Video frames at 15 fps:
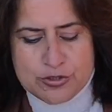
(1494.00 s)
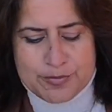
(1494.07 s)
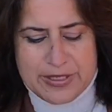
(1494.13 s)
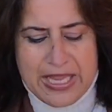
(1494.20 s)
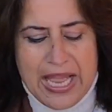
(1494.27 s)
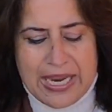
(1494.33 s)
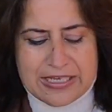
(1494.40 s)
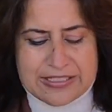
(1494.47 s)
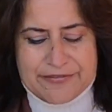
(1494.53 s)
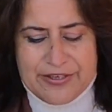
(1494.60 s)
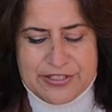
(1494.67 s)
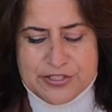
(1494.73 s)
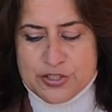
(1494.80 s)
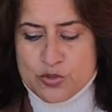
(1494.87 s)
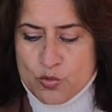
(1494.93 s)
be
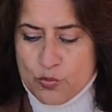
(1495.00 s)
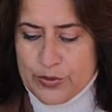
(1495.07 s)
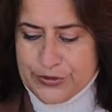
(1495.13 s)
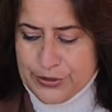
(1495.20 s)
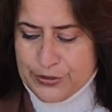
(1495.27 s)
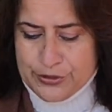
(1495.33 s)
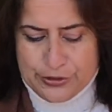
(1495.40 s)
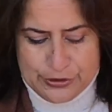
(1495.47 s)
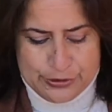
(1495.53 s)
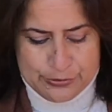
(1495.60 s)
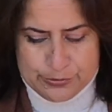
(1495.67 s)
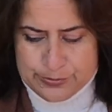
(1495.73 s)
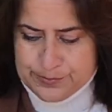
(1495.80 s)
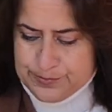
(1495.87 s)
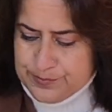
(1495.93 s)
activated within you.